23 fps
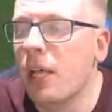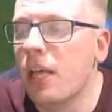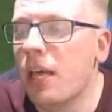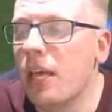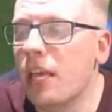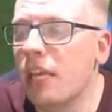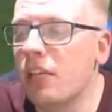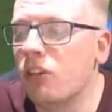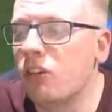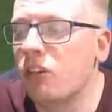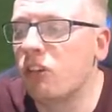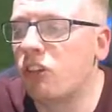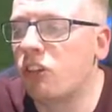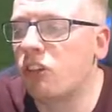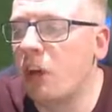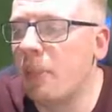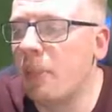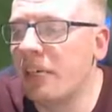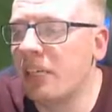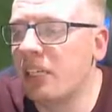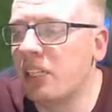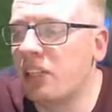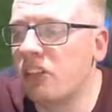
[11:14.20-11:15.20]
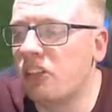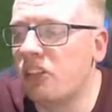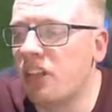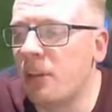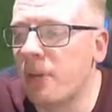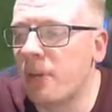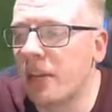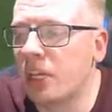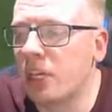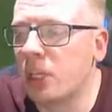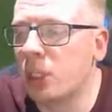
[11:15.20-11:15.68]
He's the star man in this team.
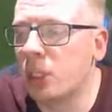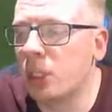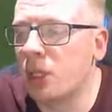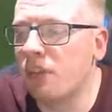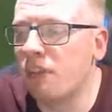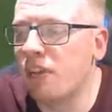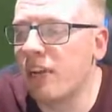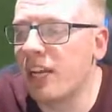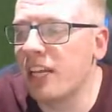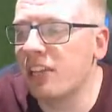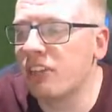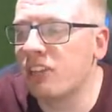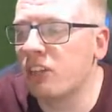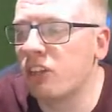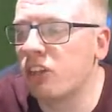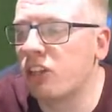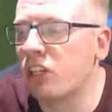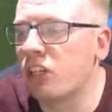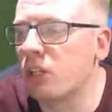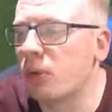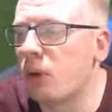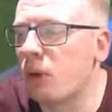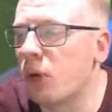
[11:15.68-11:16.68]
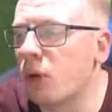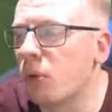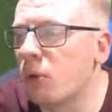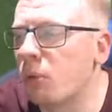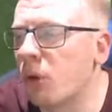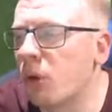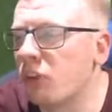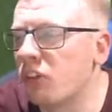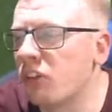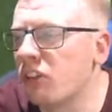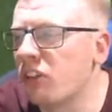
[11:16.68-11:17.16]
We're going to try and finesse this to the right.
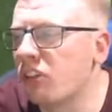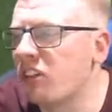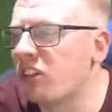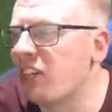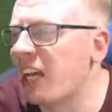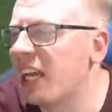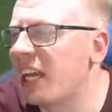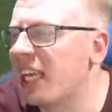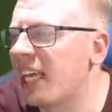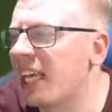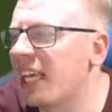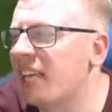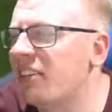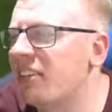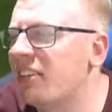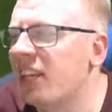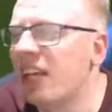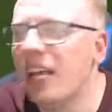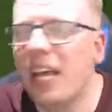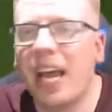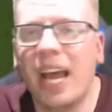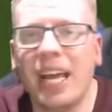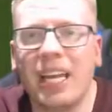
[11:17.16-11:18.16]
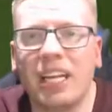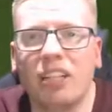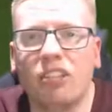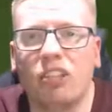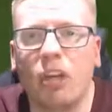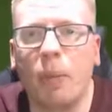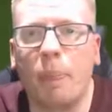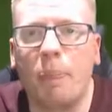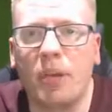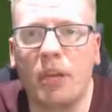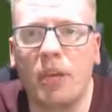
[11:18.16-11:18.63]
Watson to take it, and it's
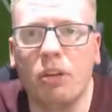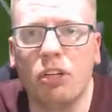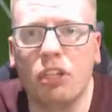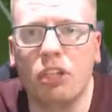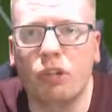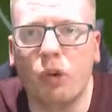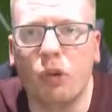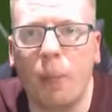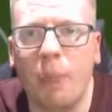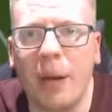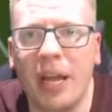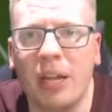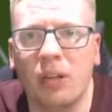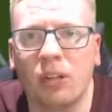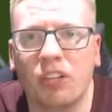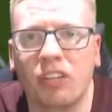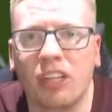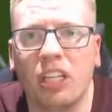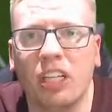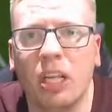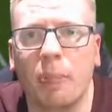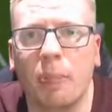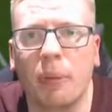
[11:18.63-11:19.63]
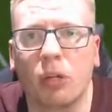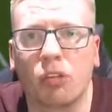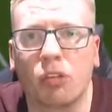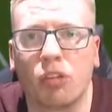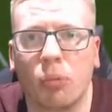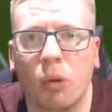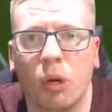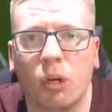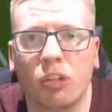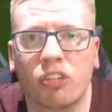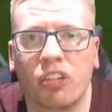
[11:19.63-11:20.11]
a beautiful penalty in the
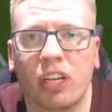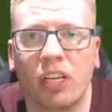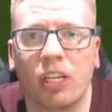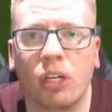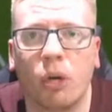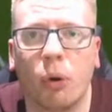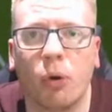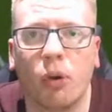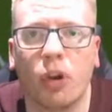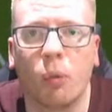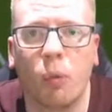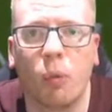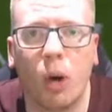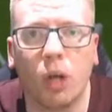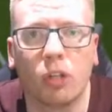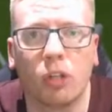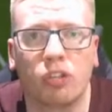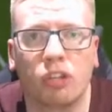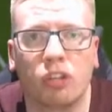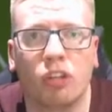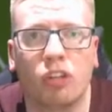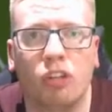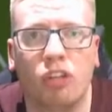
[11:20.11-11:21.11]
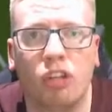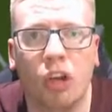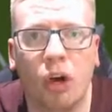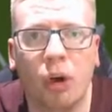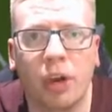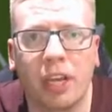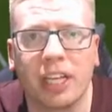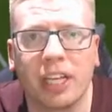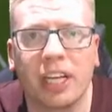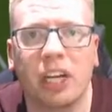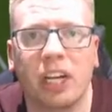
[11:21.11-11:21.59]
bottom right-hand corner. Watson
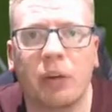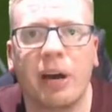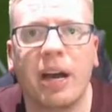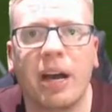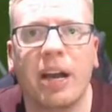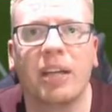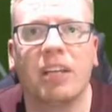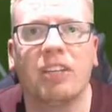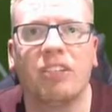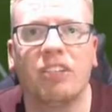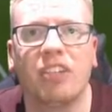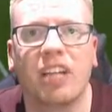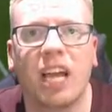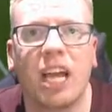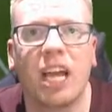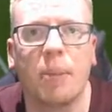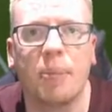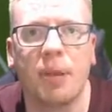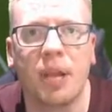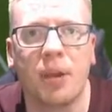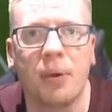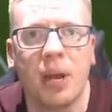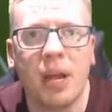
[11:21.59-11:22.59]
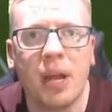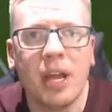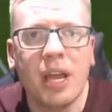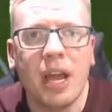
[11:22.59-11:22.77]
tucking it away on his debut.